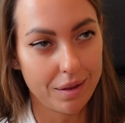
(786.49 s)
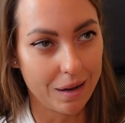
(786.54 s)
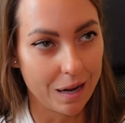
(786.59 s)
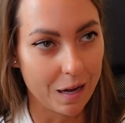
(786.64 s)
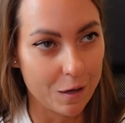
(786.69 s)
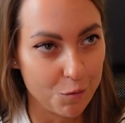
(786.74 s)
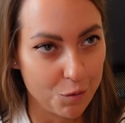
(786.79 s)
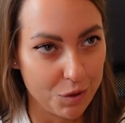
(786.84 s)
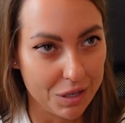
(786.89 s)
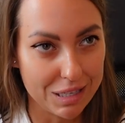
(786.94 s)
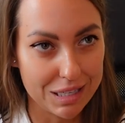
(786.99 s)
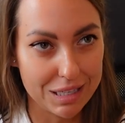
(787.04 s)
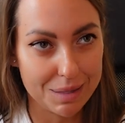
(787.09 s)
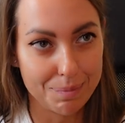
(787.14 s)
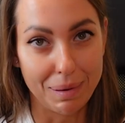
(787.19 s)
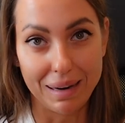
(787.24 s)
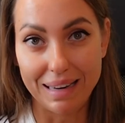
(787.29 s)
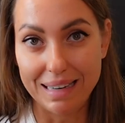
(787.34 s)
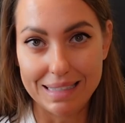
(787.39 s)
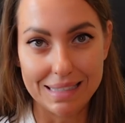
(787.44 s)
country's
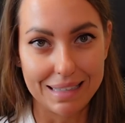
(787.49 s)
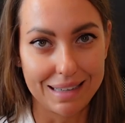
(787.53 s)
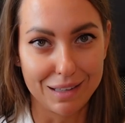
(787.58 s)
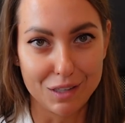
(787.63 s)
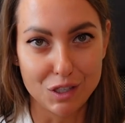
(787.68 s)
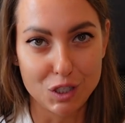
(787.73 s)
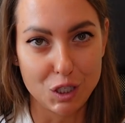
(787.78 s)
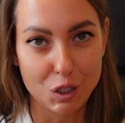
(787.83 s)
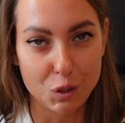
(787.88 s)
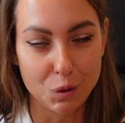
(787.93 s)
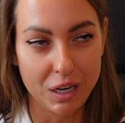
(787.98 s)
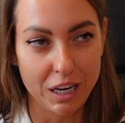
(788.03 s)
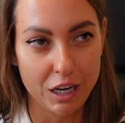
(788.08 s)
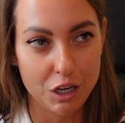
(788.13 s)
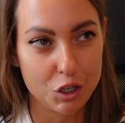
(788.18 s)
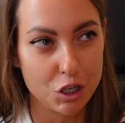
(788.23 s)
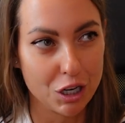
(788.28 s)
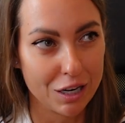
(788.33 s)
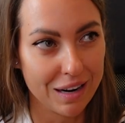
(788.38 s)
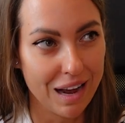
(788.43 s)
political
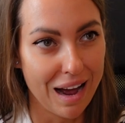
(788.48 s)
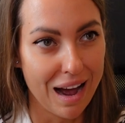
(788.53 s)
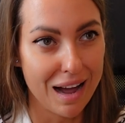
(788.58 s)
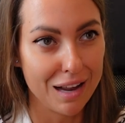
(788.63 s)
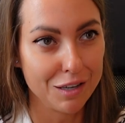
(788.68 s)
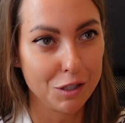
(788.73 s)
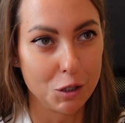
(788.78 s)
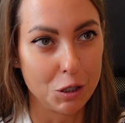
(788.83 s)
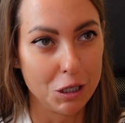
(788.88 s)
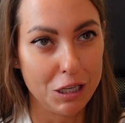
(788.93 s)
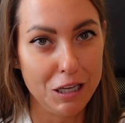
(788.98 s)
situation and